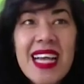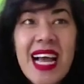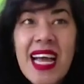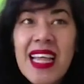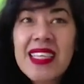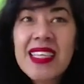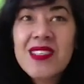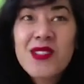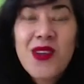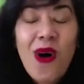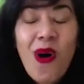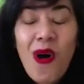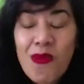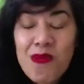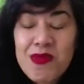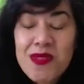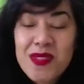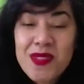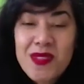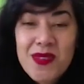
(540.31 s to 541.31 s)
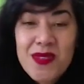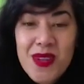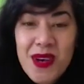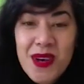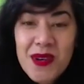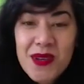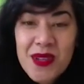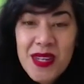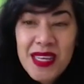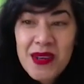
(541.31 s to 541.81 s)
other jobs,
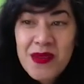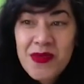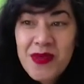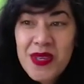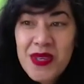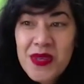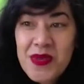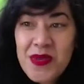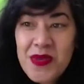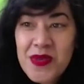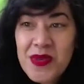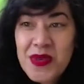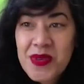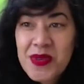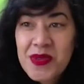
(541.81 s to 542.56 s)
like where you